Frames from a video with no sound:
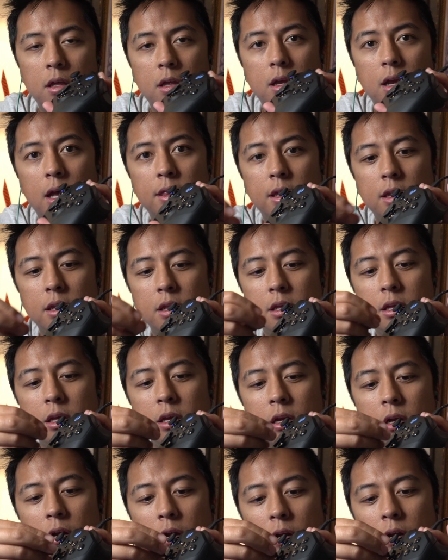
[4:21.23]
and then
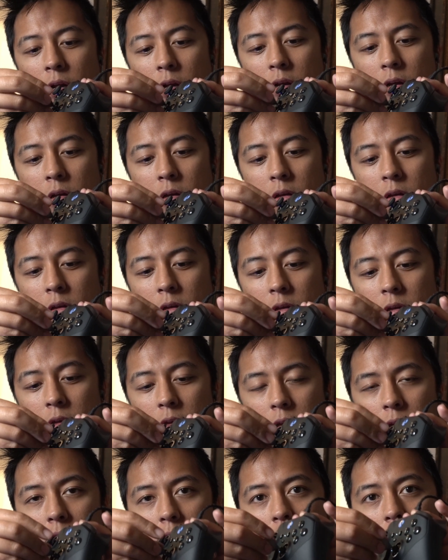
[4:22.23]
here
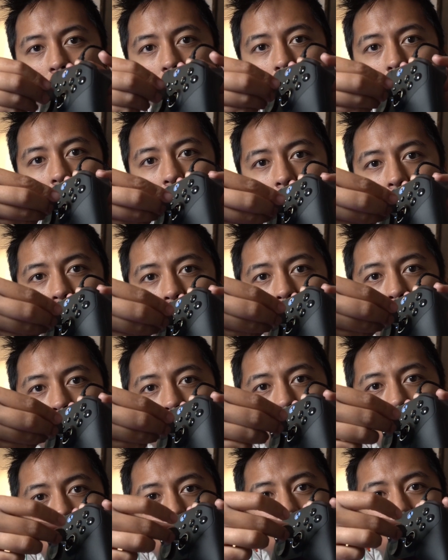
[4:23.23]
you can
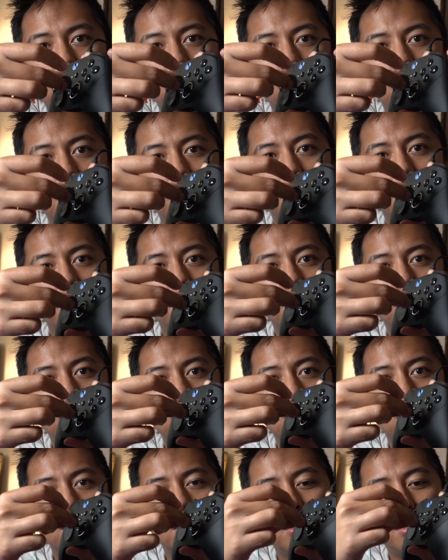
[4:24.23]
actually
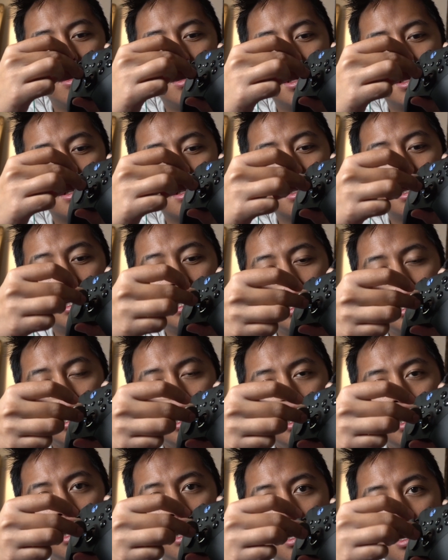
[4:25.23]
turn this
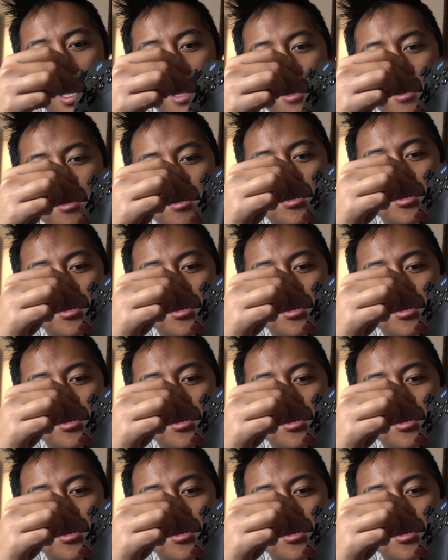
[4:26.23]
key, and there's